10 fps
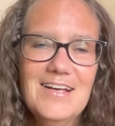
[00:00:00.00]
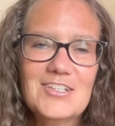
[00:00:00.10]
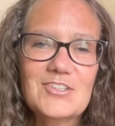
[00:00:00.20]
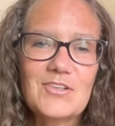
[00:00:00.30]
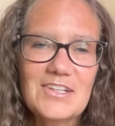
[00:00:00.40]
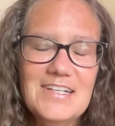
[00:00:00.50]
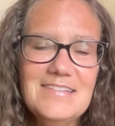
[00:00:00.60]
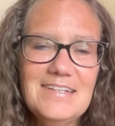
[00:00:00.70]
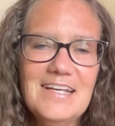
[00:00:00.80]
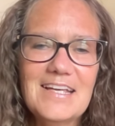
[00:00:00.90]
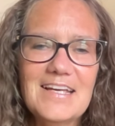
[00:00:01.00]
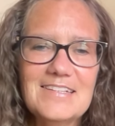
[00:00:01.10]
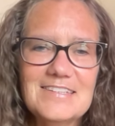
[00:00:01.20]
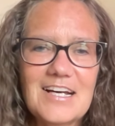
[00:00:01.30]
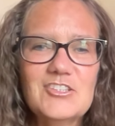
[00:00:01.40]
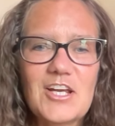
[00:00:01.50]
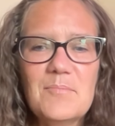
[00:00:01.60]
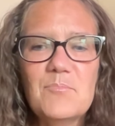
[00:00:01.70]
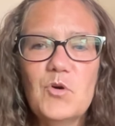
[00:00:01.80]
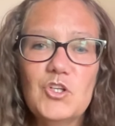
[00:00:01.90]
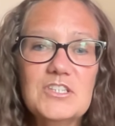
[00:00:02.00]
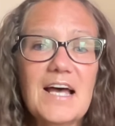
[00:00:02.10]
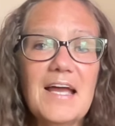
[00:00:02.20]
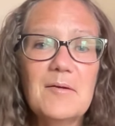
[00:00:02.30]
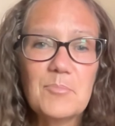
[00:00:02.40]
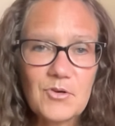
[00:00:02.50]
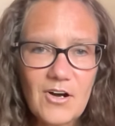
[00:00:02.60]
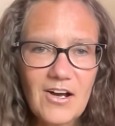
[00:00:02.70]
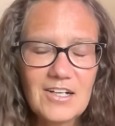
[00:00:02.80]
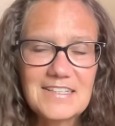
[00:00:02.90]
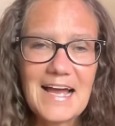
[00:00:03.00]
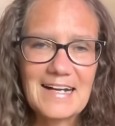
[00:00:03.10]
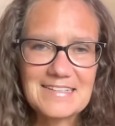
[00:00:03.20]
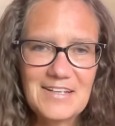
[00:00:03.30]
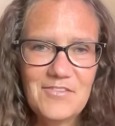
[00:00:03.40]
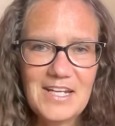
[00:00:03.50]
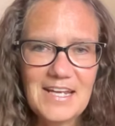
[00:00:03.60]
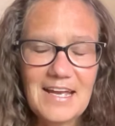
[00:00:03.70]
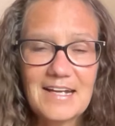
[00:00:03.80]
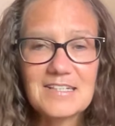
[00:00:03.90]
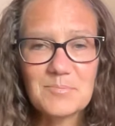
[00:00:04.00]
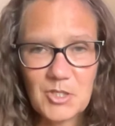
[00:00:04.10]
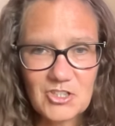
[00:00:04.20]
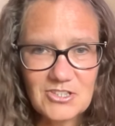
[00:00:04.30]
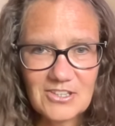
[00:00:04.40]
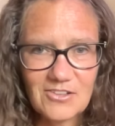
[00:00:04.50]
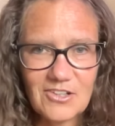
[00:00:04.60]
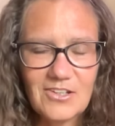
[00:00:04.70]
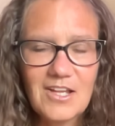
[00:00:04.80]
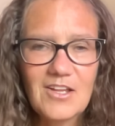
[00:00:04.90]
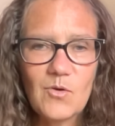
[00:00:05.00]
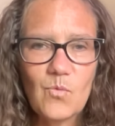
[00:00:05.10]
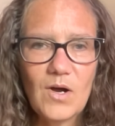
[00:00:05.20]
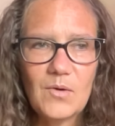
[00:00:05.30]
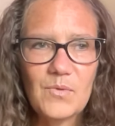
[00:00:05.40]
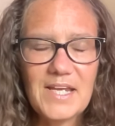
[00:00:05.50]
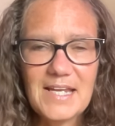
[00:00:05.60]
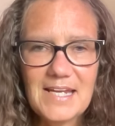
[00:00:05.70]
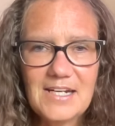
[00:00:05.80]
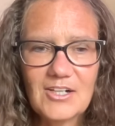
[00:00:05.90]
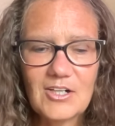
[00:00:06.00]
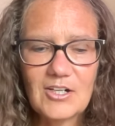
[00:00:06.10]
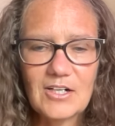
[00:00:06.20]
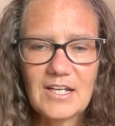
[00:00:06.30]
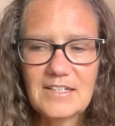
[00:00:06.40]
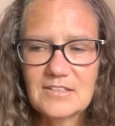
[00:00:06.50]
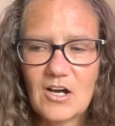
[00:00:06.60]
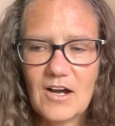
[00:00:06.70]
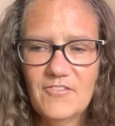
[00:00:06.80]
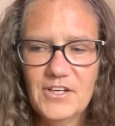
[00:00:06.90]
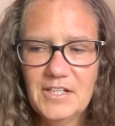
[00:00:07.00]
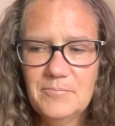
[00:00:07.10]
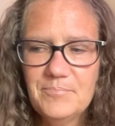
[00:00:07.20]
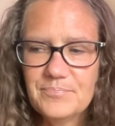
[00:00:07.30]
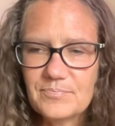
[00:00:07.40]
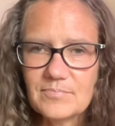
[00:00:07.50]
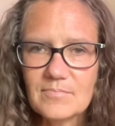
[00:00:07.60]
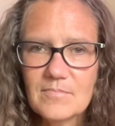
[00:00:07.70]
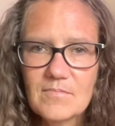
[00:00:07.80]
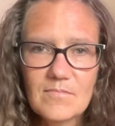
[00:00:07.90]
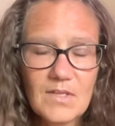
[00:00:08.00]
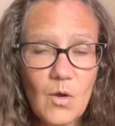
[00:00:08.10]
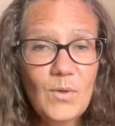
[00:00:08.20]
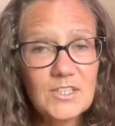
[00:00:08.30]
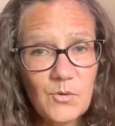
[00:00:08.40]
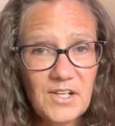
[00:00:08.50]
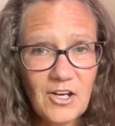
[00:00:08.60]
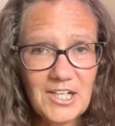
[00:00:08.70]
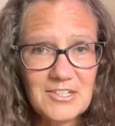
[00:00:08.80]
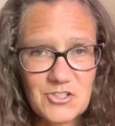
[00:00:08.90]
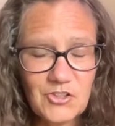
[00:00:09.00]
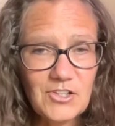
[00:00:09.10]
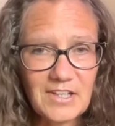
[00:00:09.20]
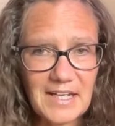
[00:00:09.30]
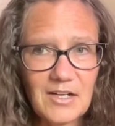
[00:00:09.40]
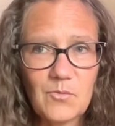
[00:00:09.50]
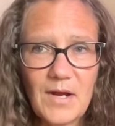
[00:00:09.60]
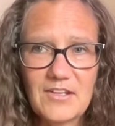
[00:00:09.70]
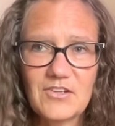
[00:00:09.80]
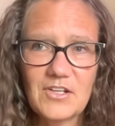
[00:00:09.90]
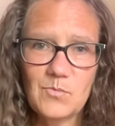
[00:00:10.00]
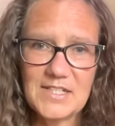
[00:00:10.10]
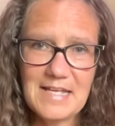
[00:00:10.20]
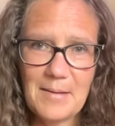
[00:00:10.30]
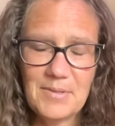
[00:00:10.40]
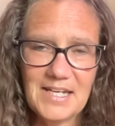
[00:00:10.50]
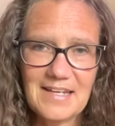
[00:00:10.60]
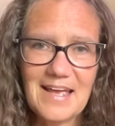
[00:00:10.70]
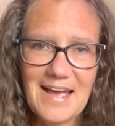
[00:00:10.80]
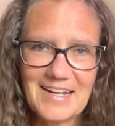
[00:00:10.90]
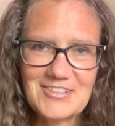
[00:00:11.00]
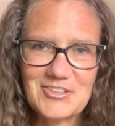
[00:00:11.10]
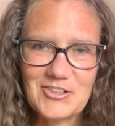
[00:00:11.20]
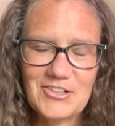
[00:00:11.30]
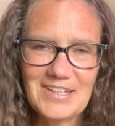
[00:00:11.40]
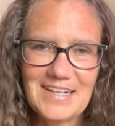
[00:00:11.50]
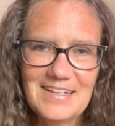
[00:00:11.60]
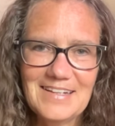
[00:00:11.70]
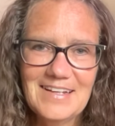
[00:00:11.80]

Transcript: So listening is such a multi-pronged activity and it's personal. What we hear is often what's going on internally rather than what's happening externally.